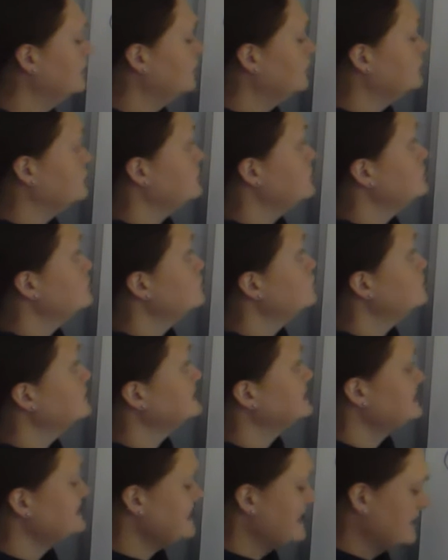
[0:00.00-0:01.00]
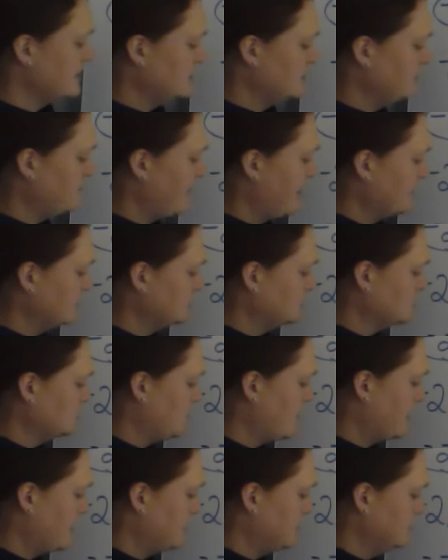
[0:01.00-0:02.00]
u was negative x
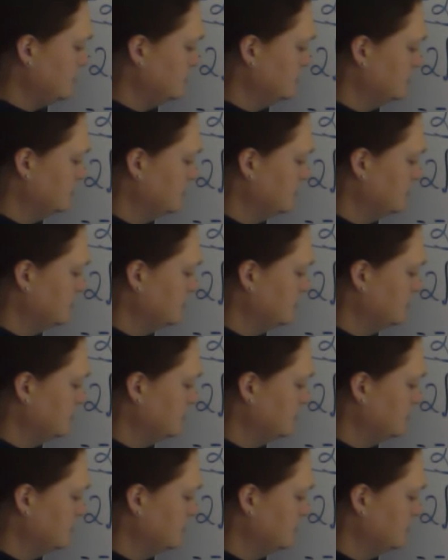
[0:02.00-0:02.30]
squared,